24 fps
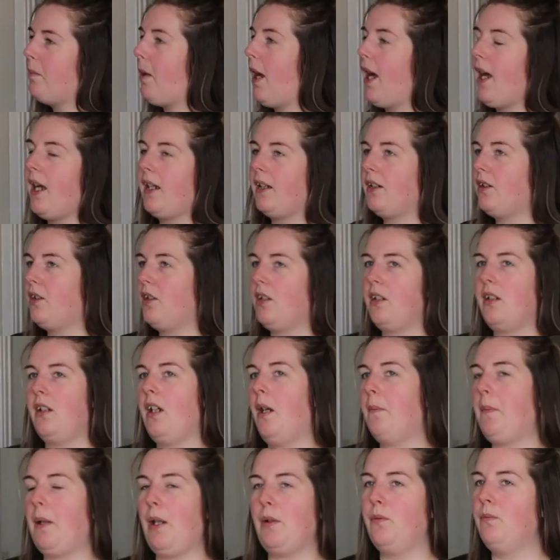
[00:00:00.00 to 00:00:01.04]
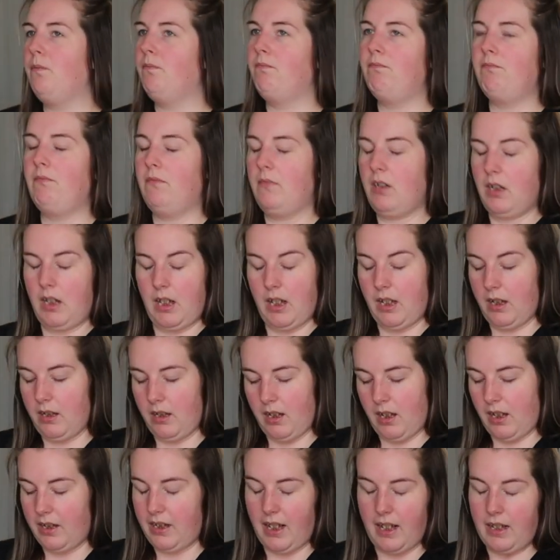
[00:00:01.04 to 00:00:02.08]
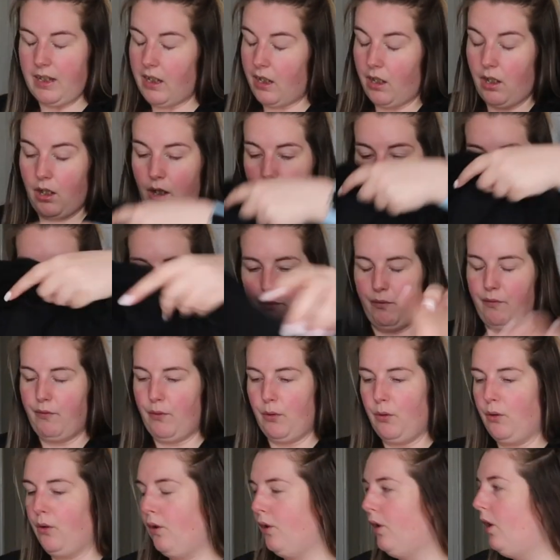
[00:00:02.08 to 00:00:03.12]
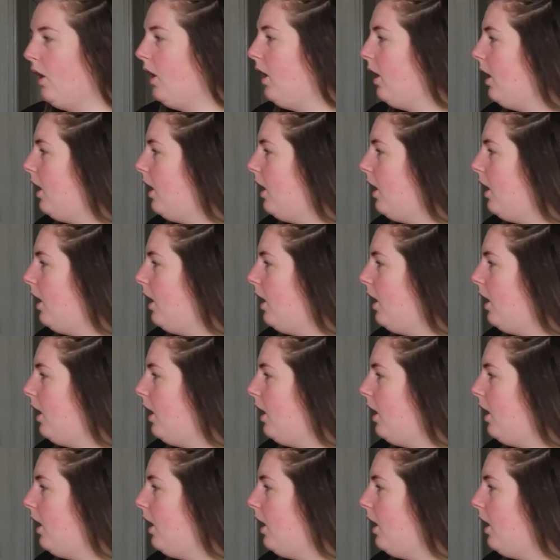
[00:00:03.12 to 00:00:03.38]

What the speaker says: packed about a day and a half before.